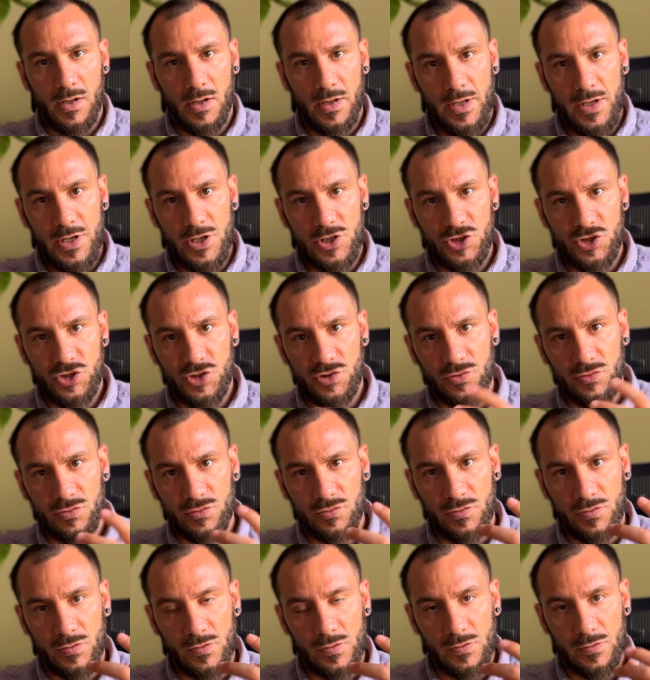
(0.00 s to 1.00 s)
issue
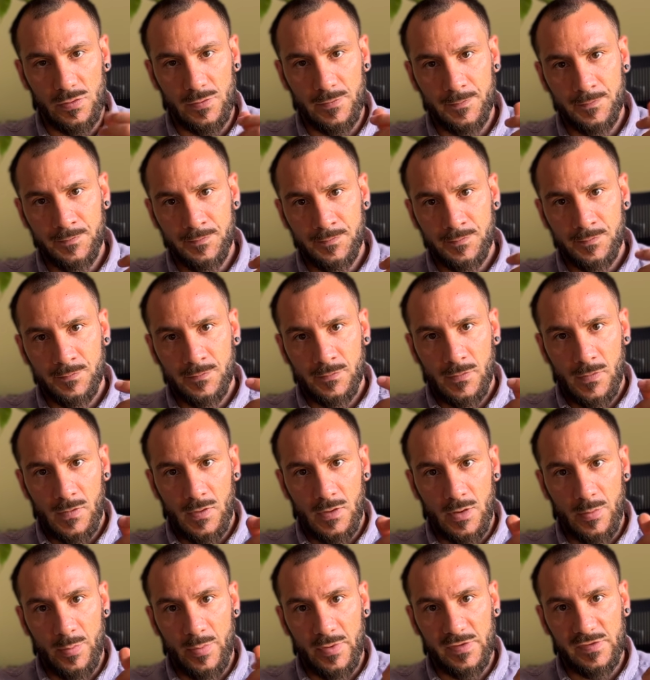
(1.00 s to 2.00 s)
to
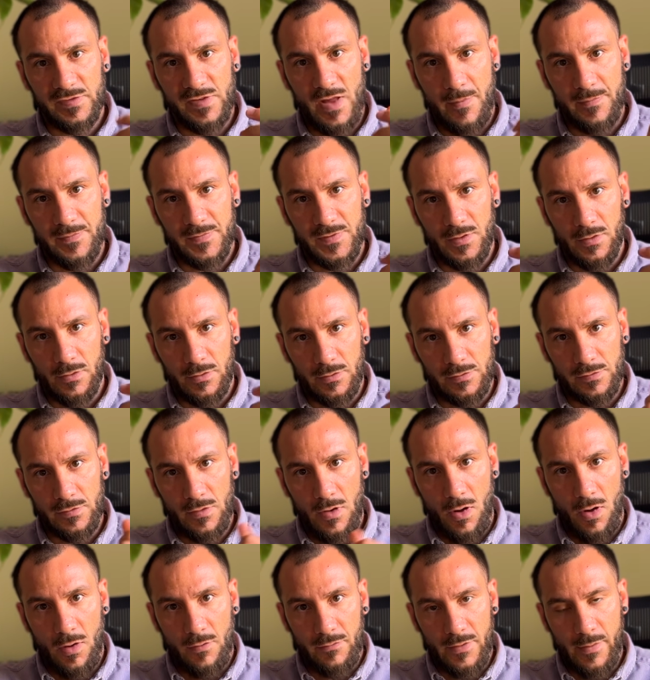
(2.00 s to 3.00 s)
the perceptors
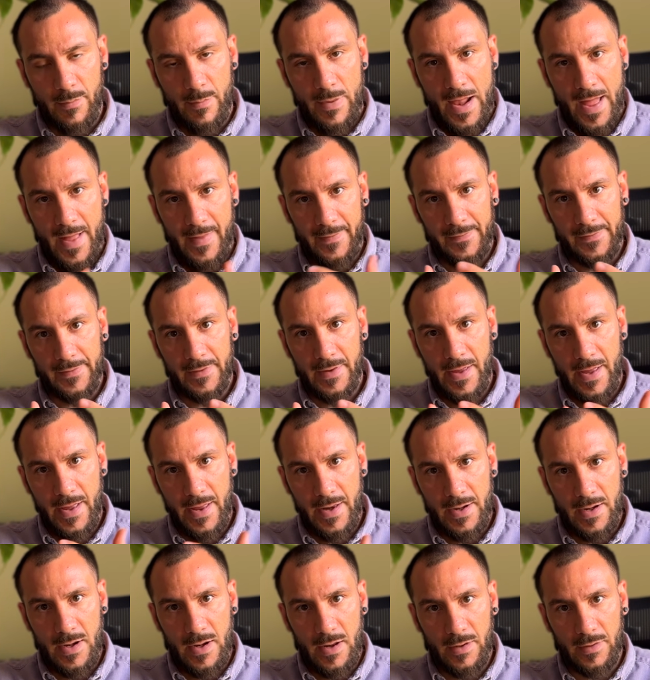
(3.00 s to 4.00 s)
of the plant
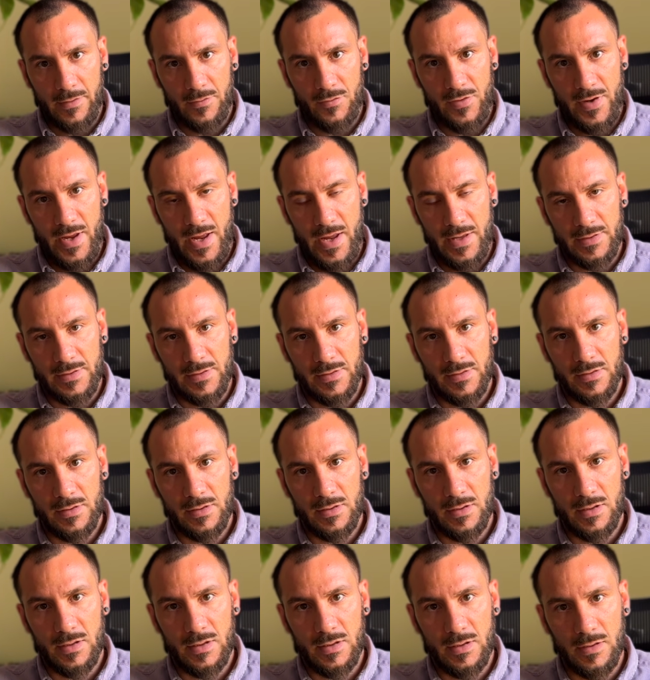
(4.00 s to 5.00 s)
and create
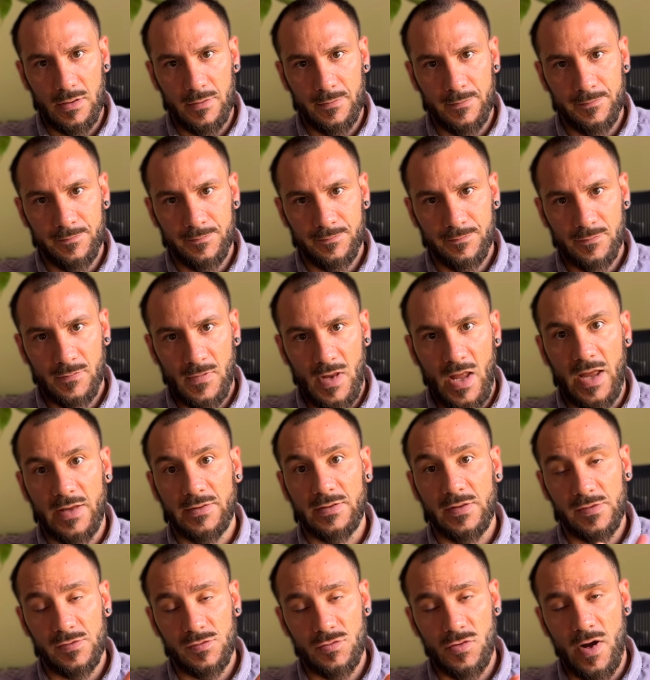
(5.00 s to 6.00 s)
a
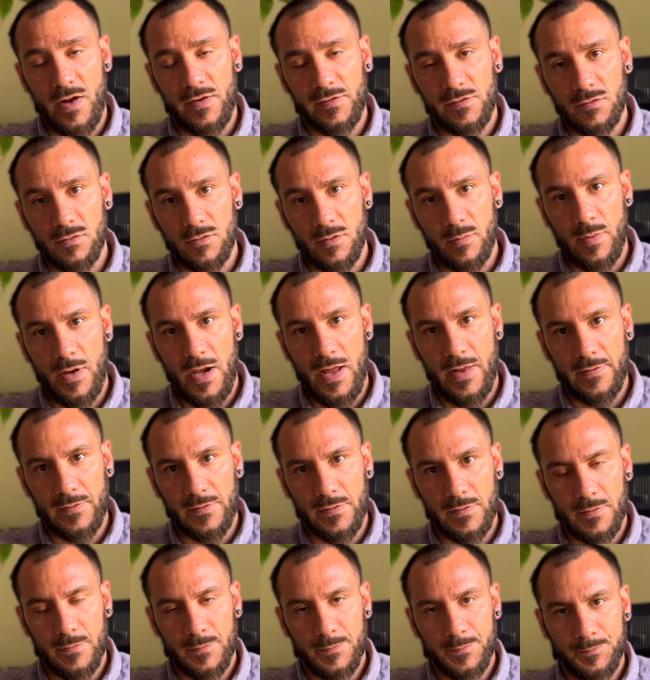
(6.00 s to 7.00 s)
distress to the
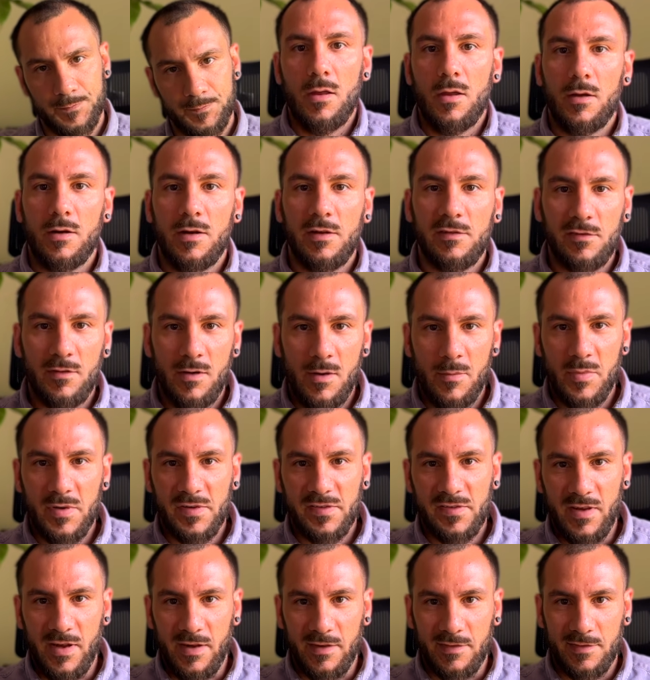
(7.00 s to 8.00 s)
plant. Reason number
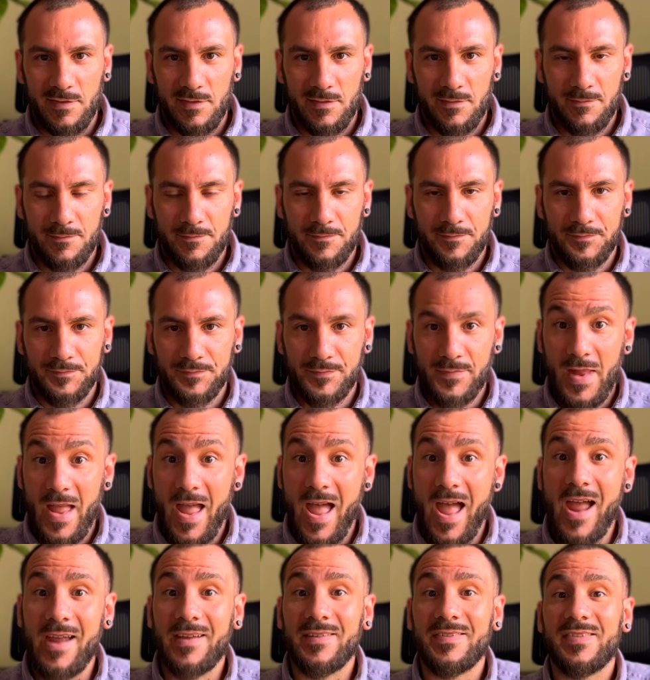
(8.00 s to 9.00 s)
six:
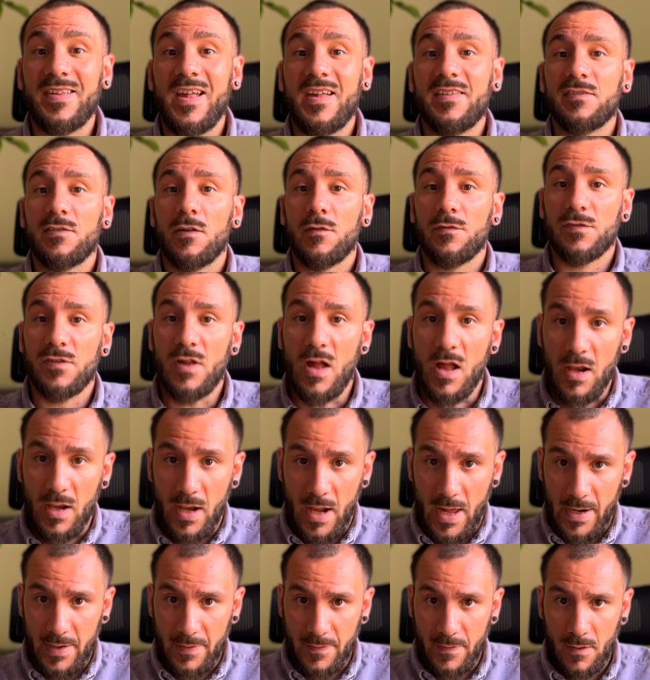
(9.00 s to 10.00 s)
excess of
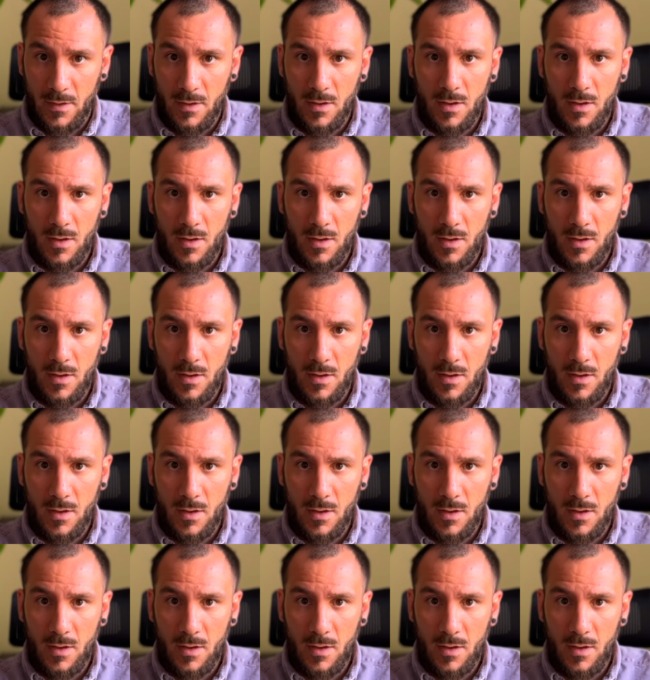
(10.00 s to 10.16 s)
sunlight.